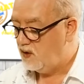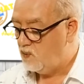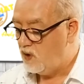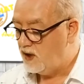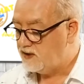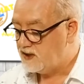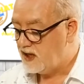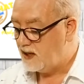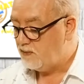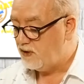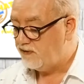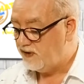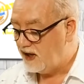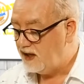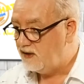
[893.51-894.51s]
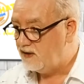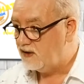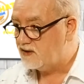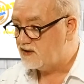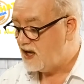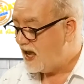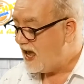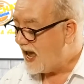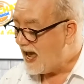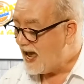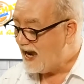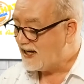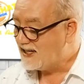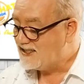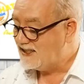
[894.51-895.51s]
one-time offenders,
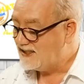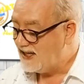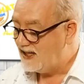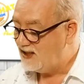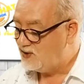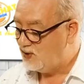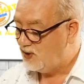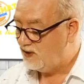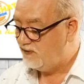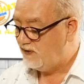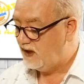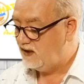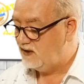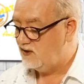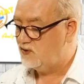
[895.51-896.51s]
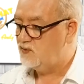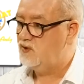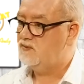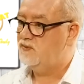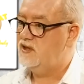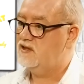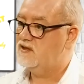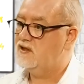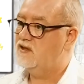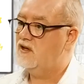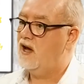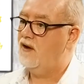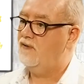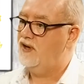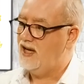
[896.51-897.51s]
accidental offenders, which means
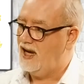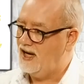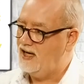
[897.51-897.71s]
of an